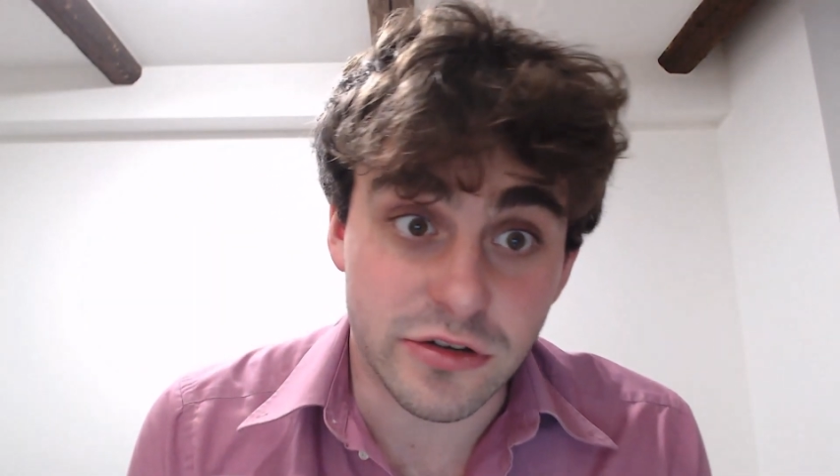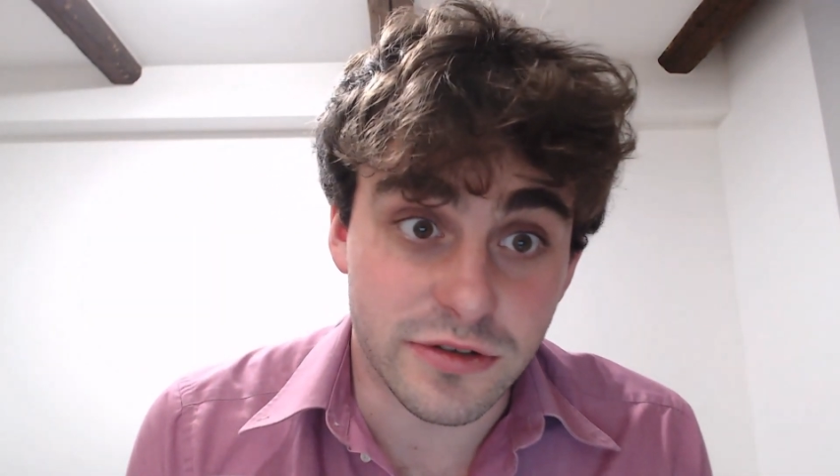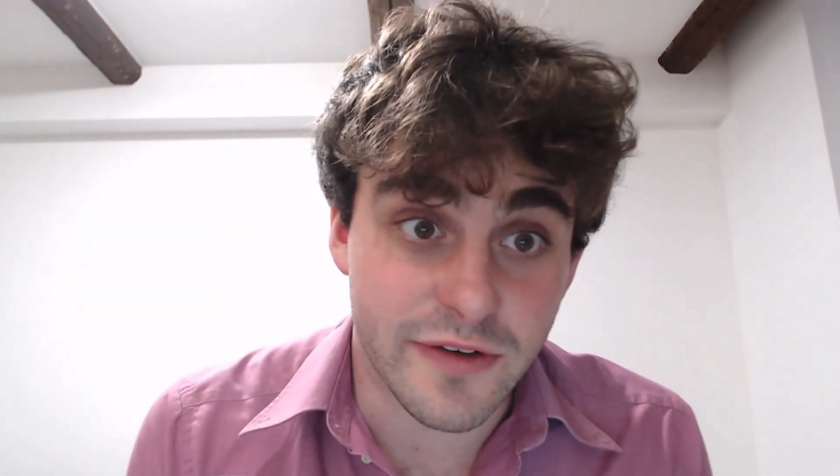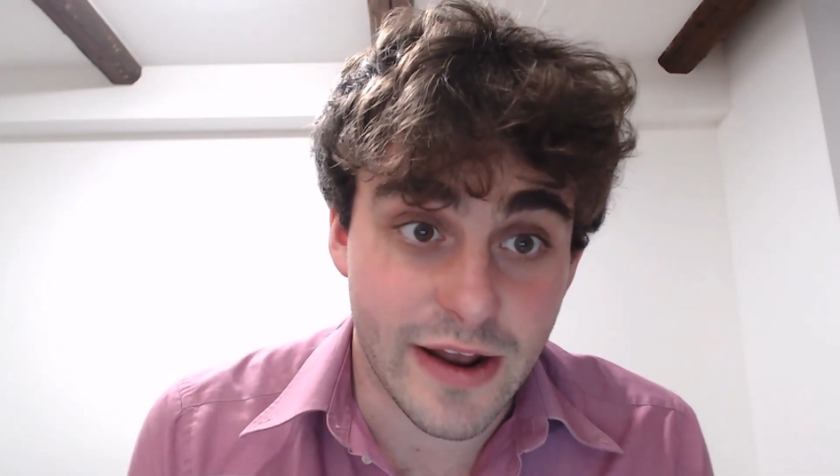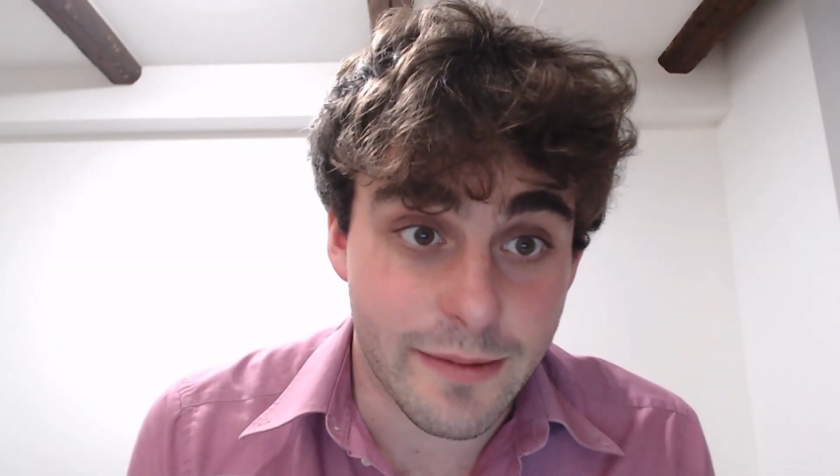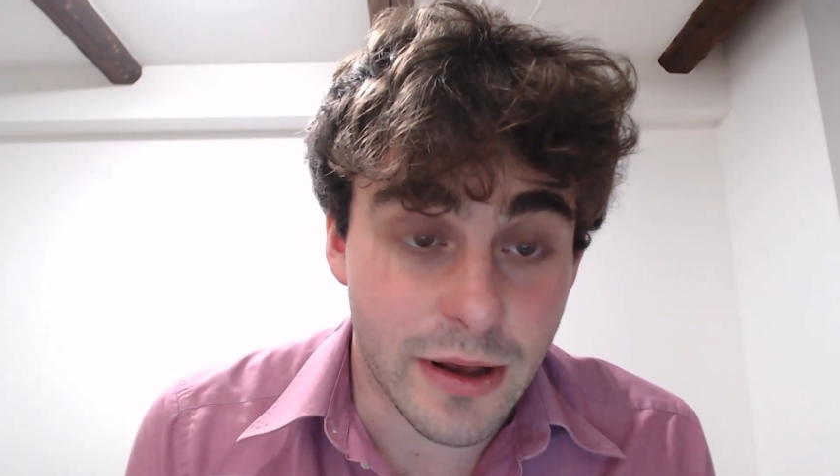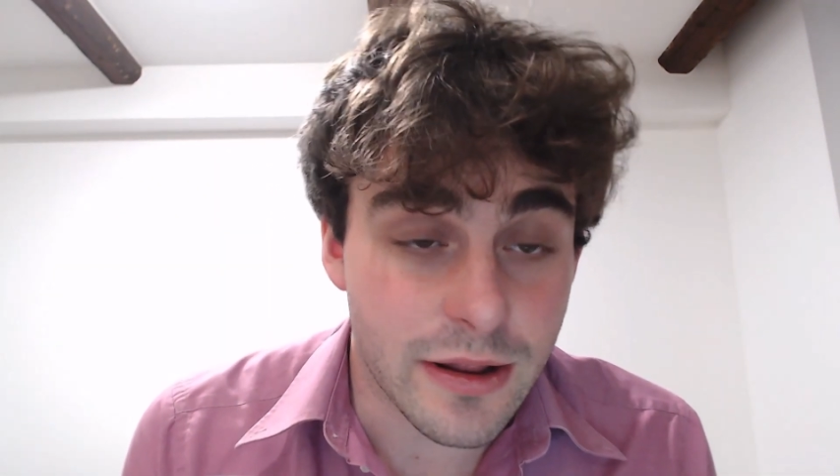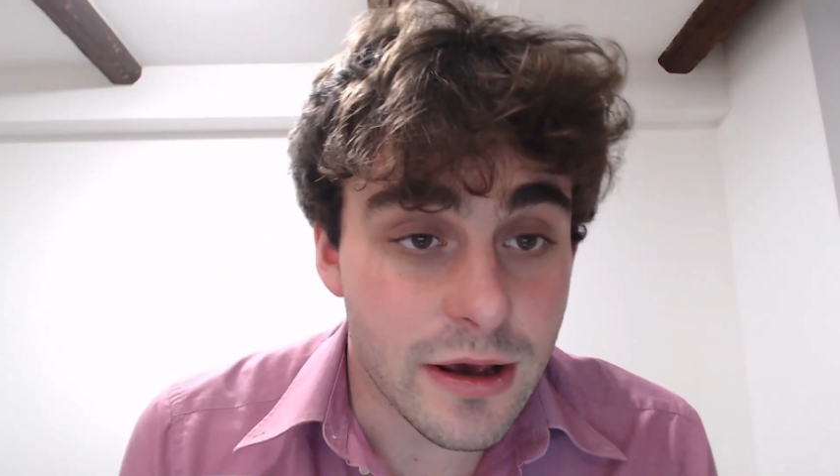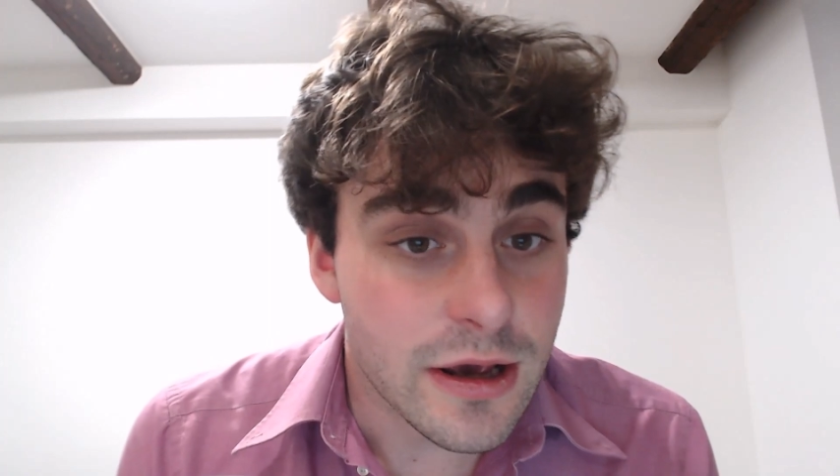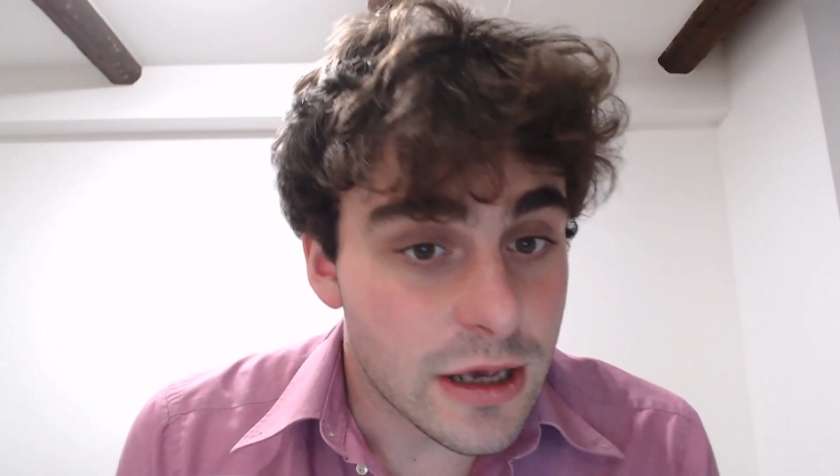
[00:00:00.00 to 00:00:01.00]
development
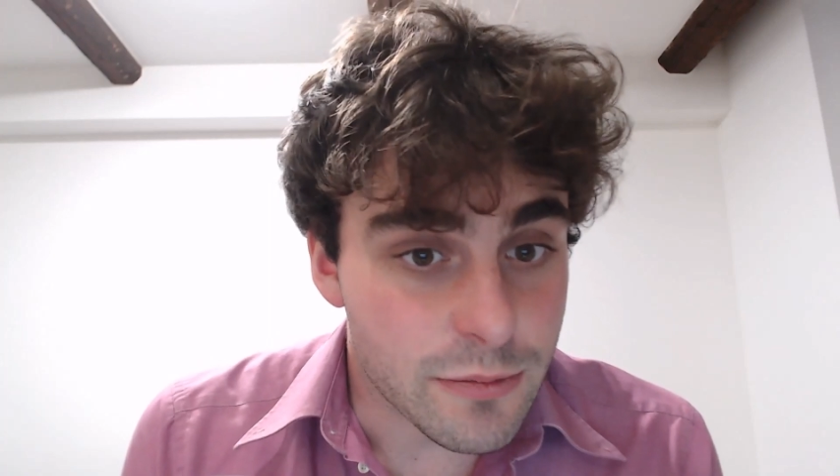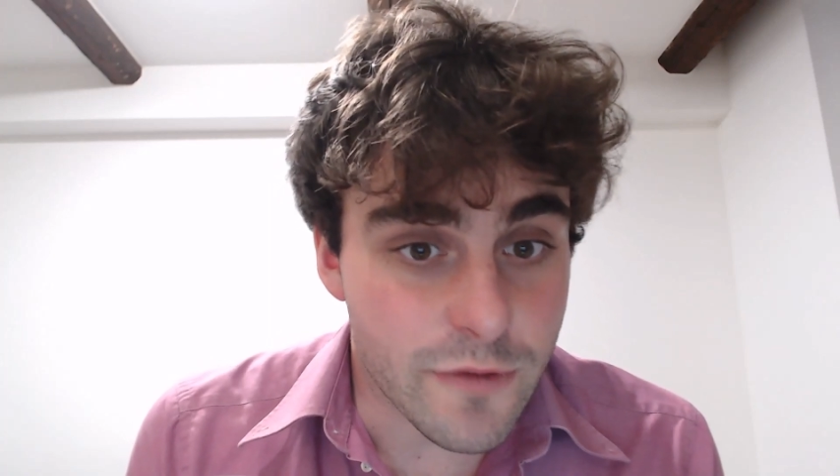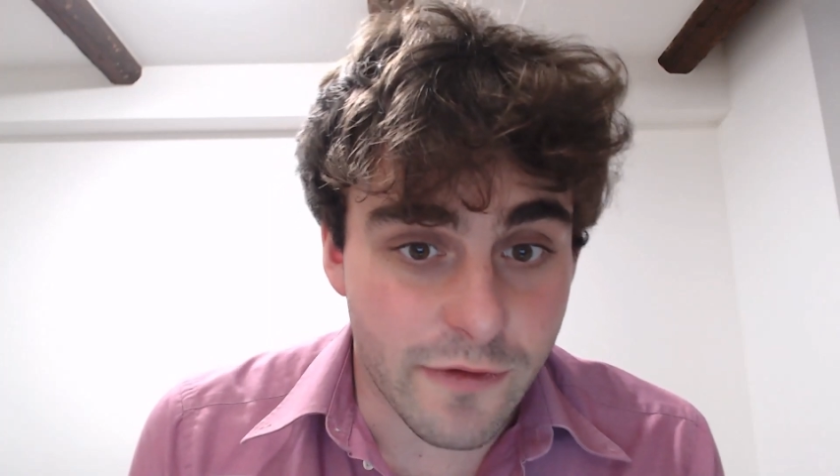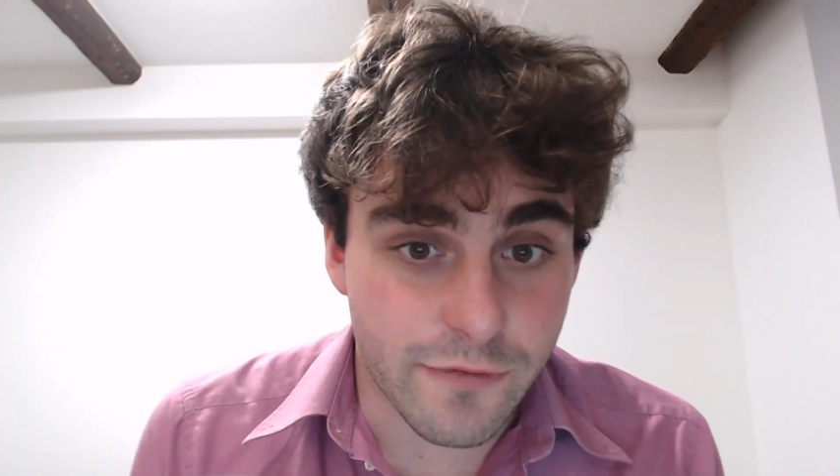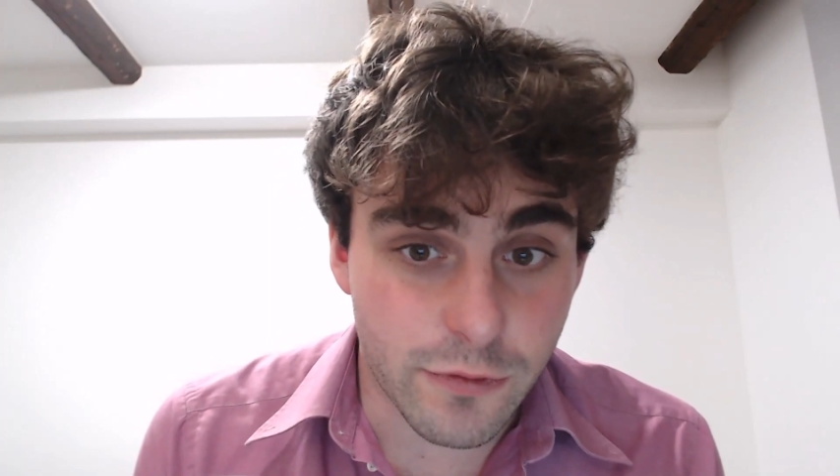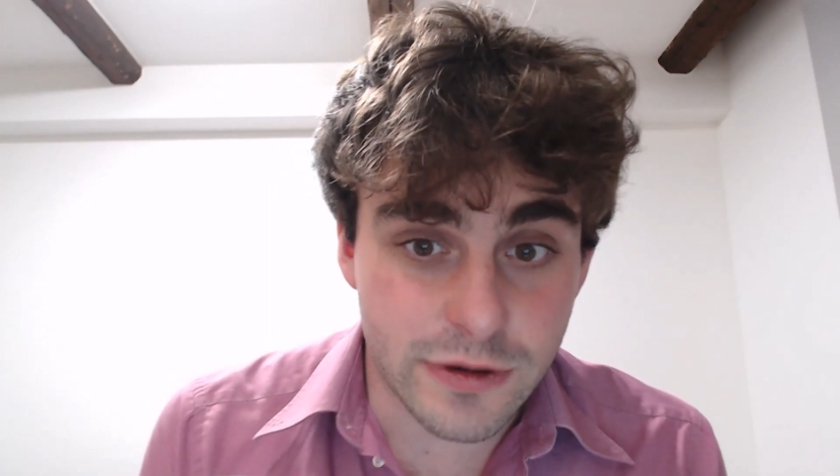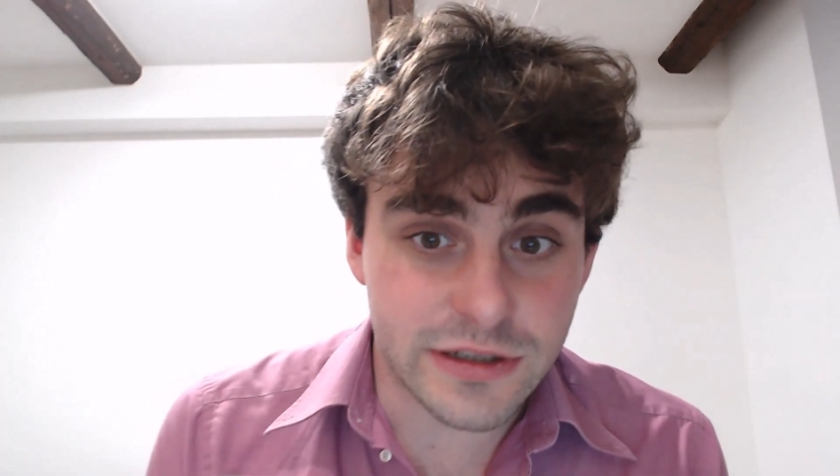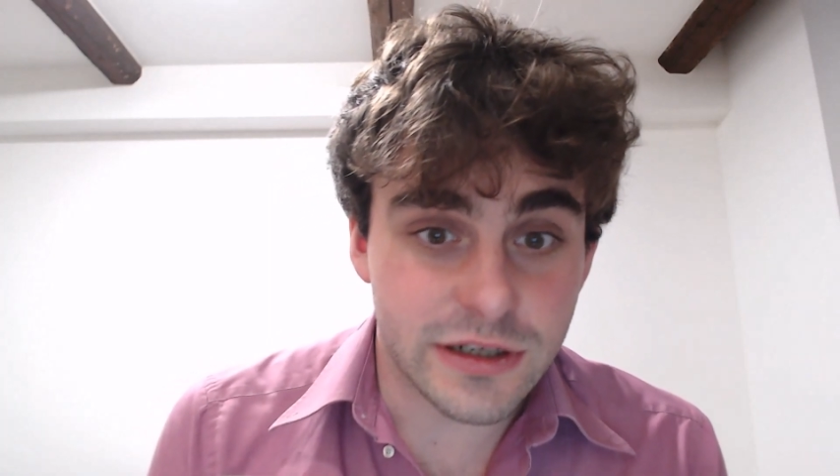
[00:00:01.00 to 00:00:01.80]
moving forward.